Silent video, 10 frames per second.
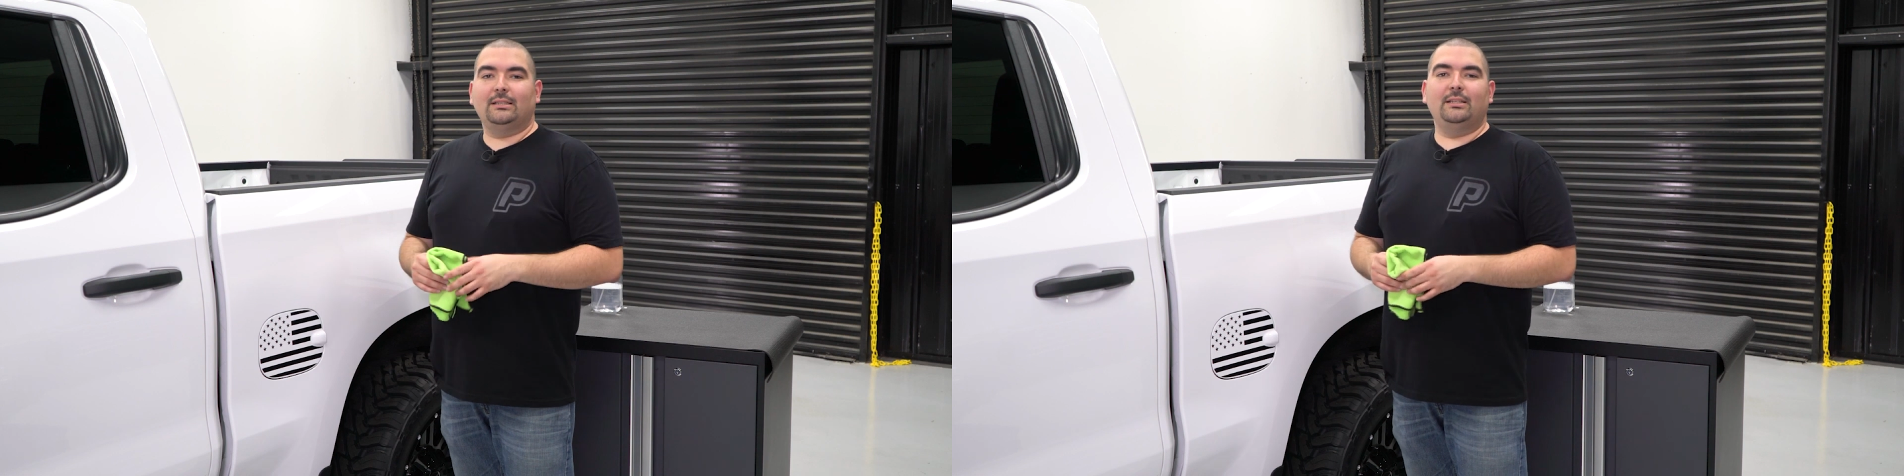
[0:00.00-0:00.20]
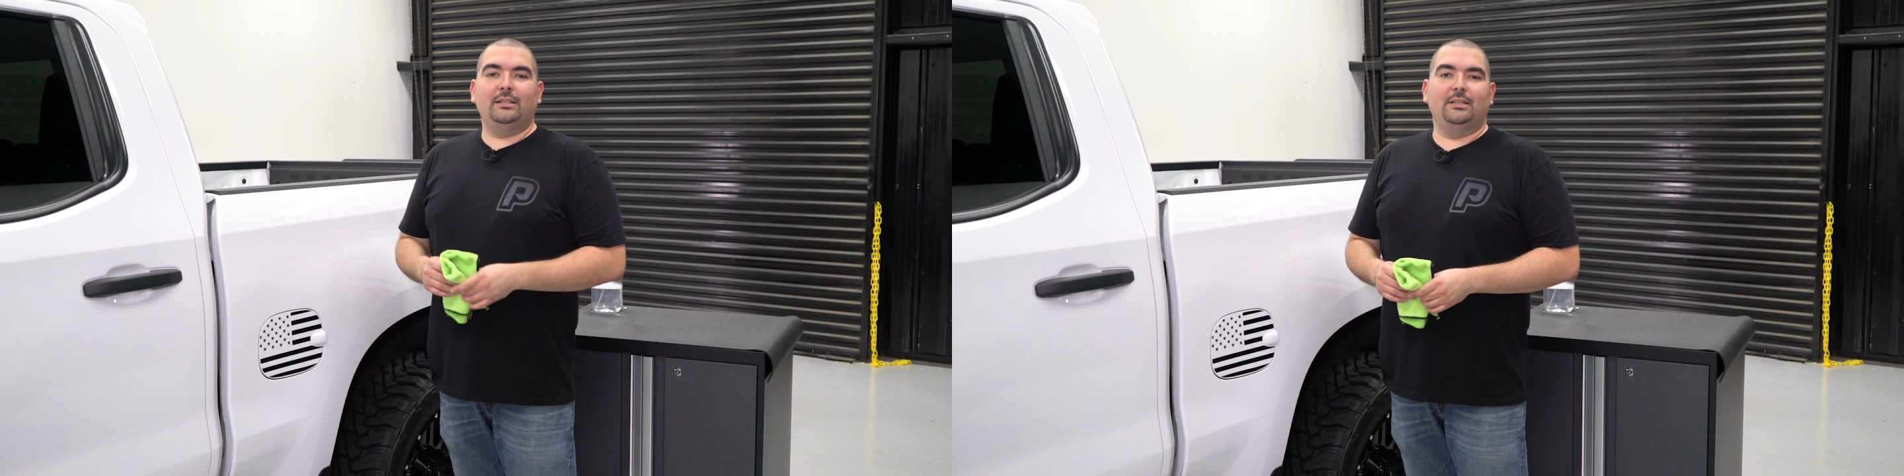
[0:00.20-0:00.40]

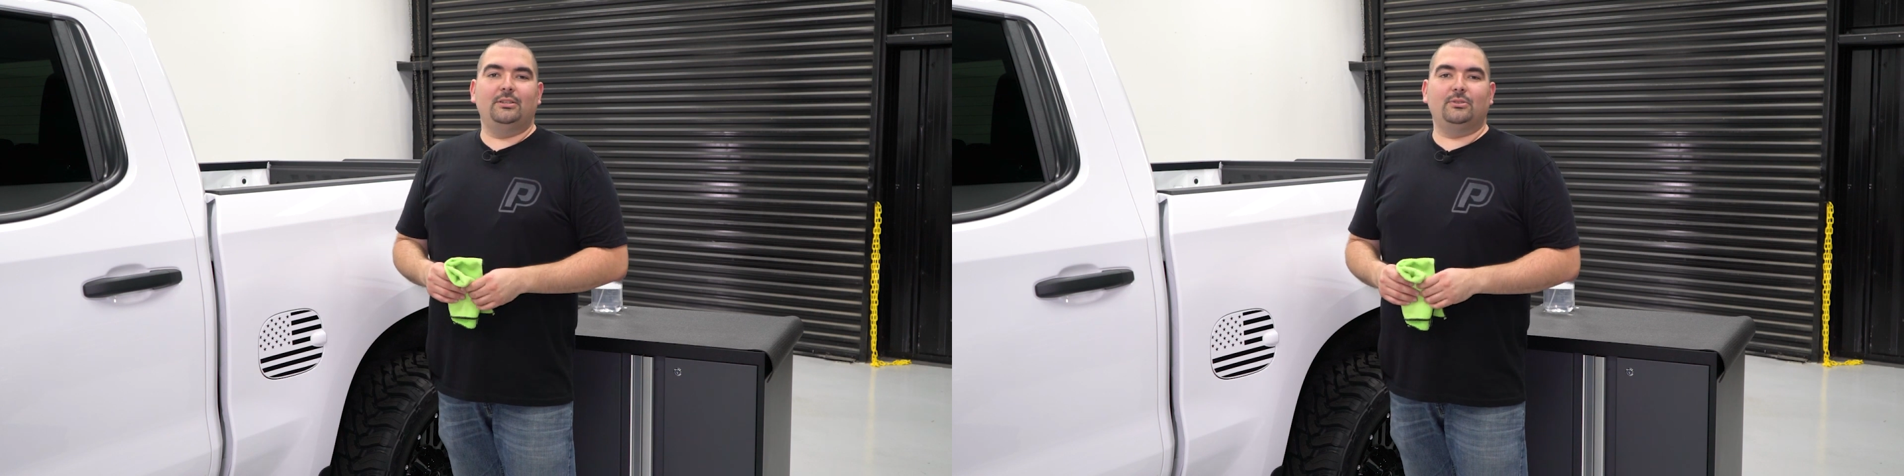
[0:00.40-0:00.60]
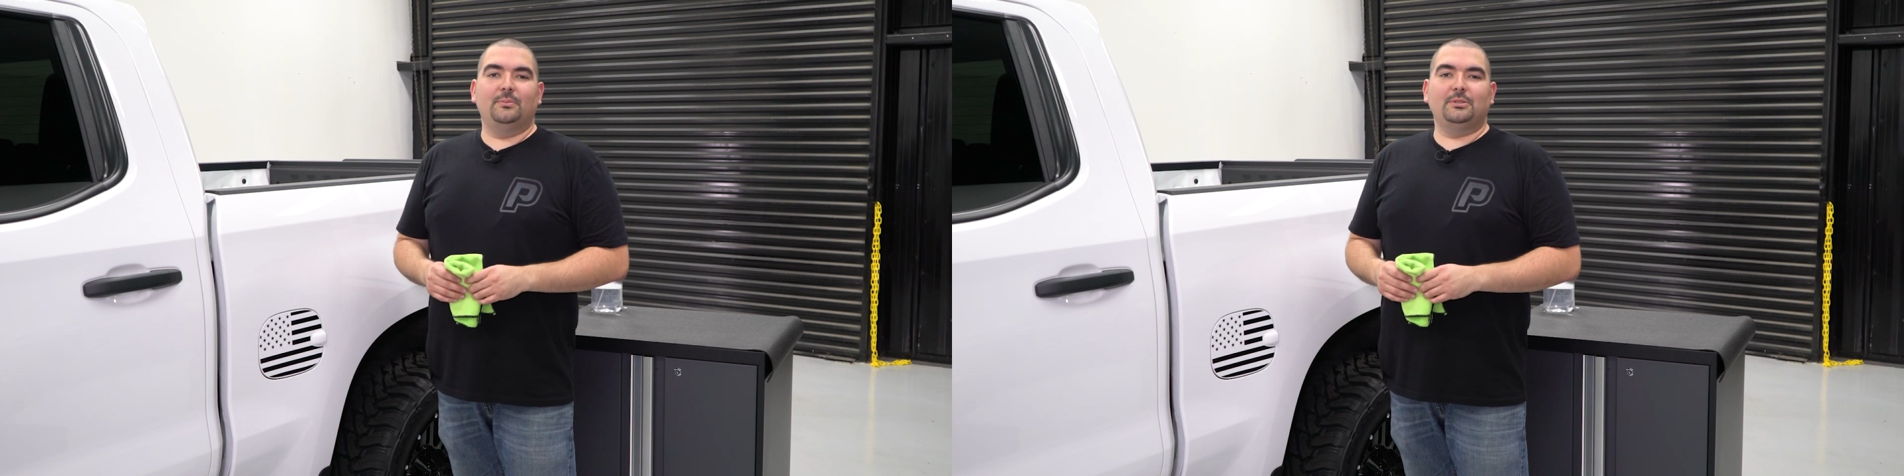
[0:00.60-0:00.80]
the link in the
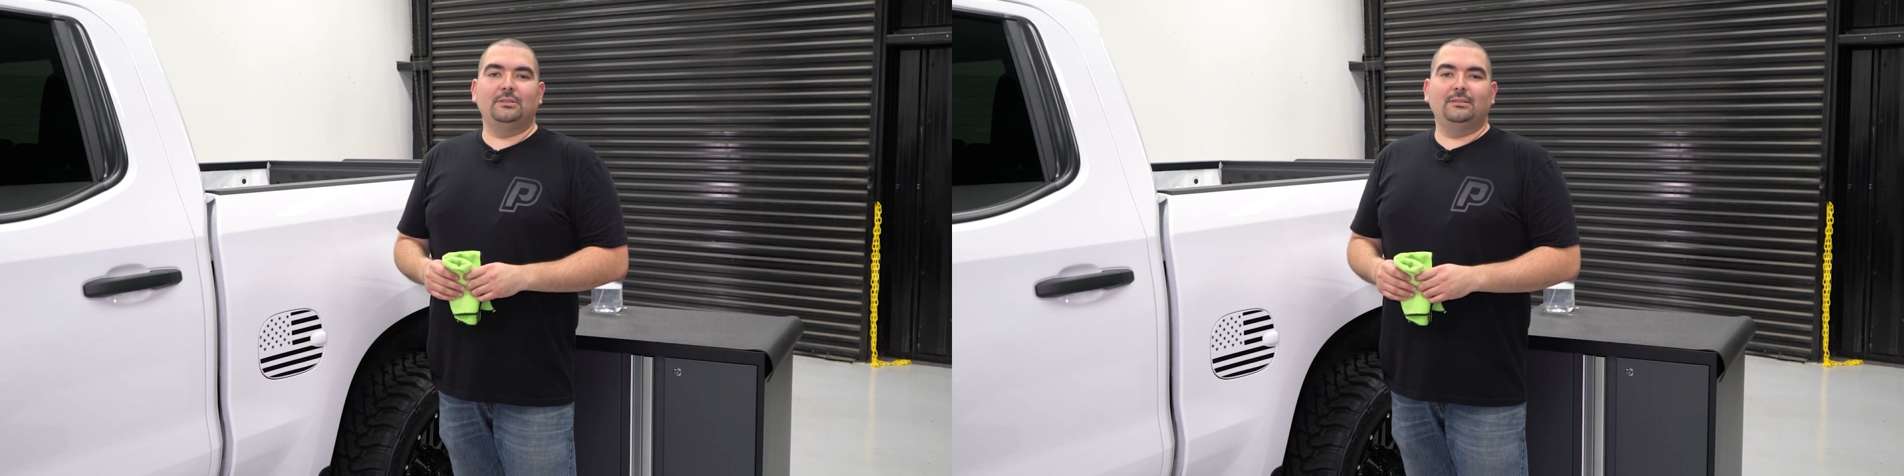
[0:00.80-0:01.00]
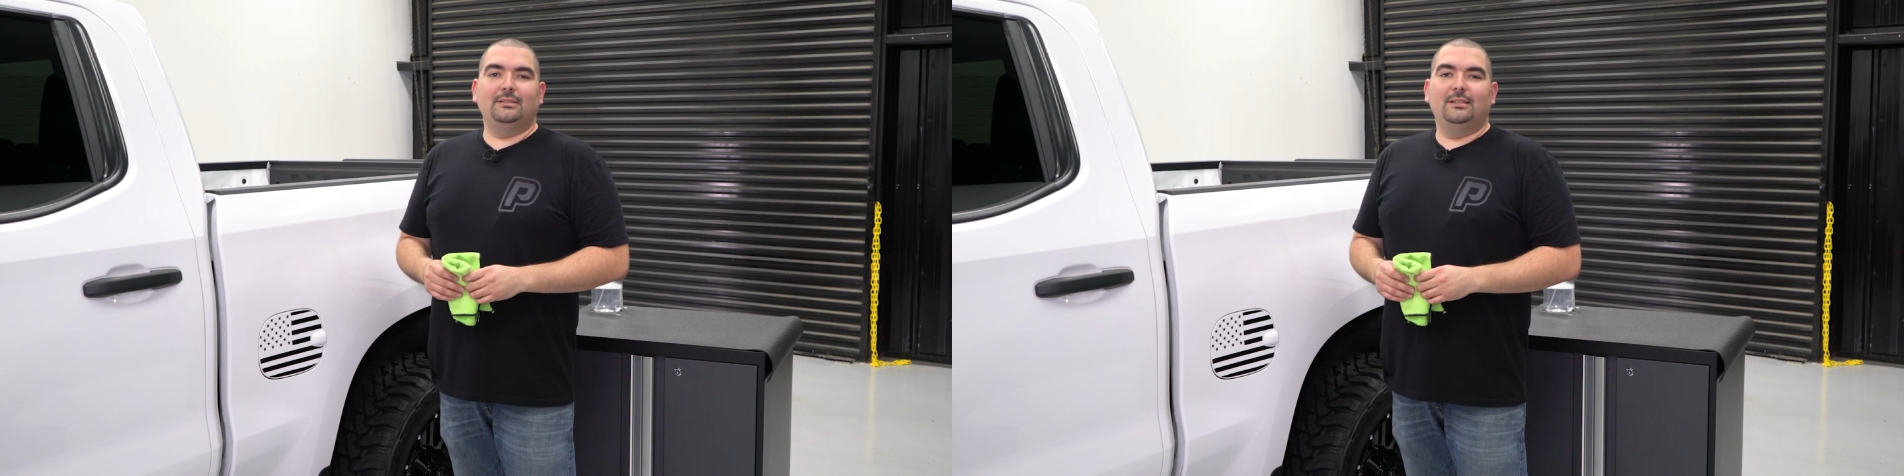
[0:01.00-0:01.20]

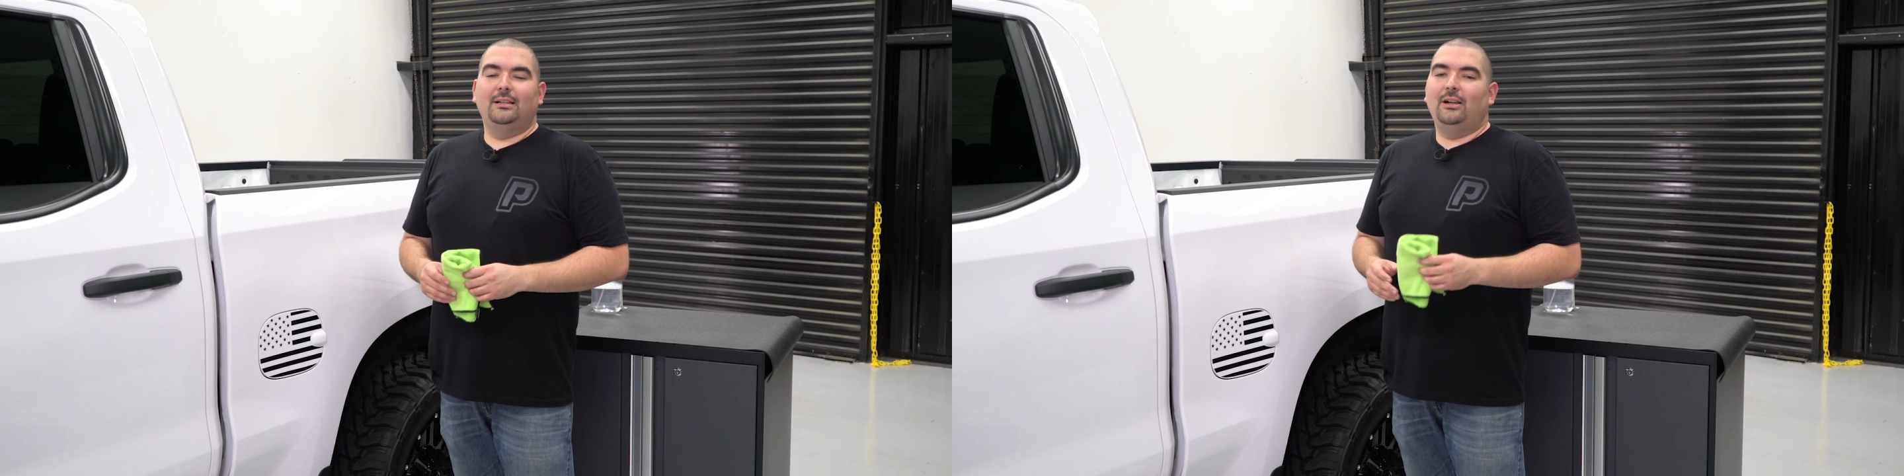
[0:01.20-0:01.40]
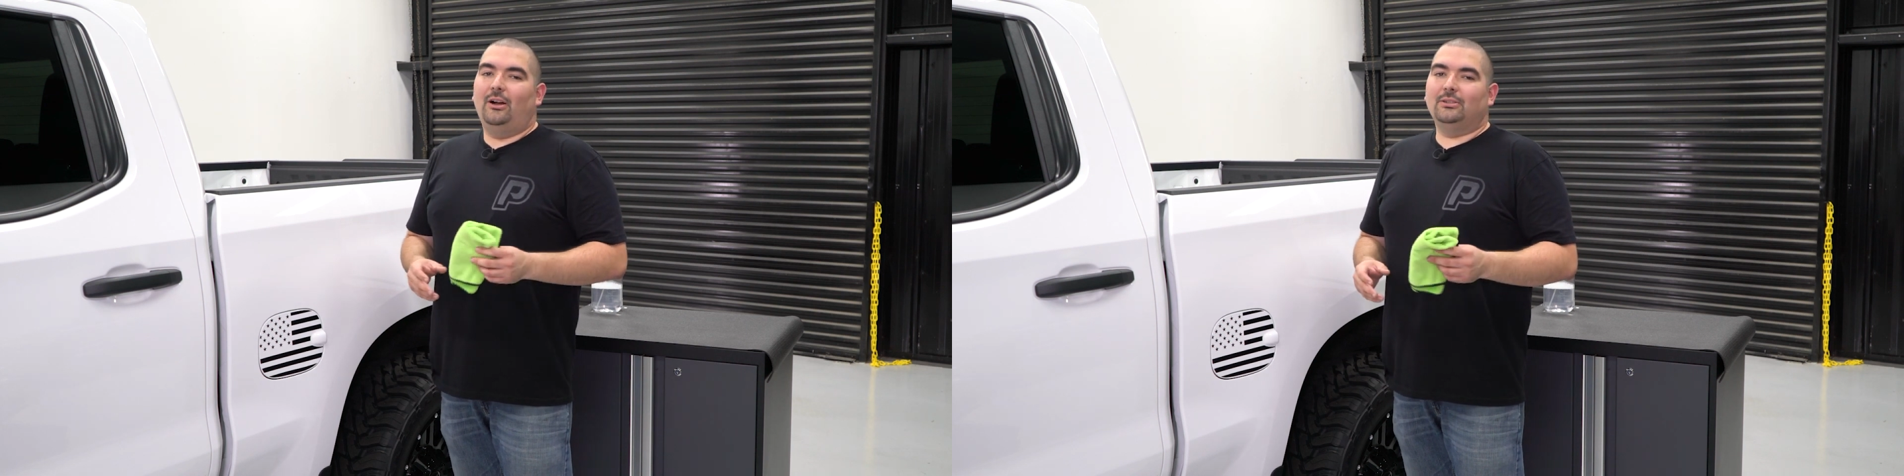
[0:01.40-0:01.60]
description.
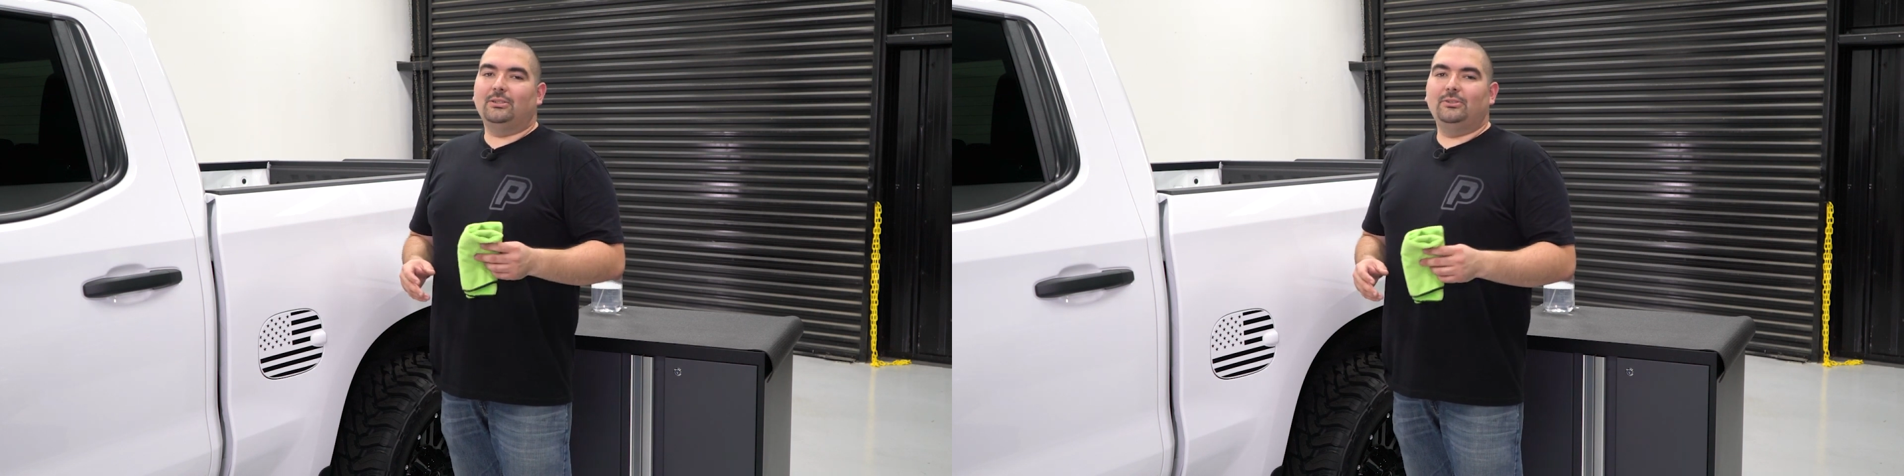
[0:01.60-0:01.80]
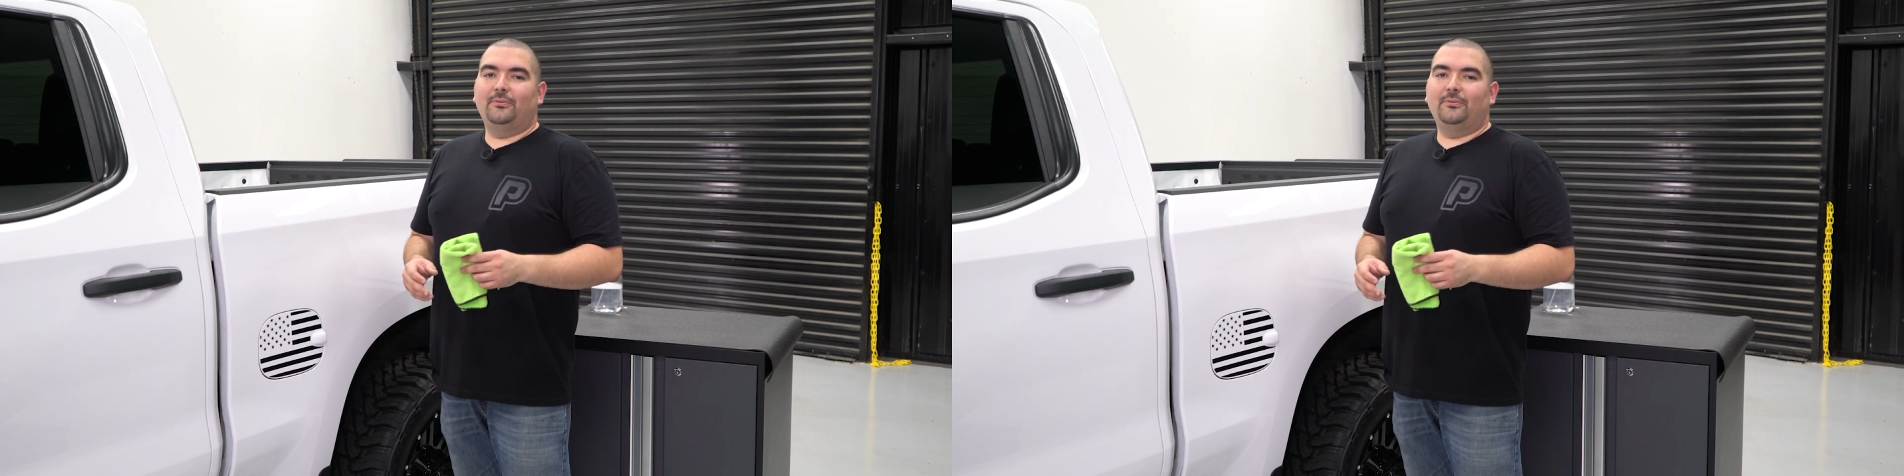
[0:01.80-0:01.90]
Also,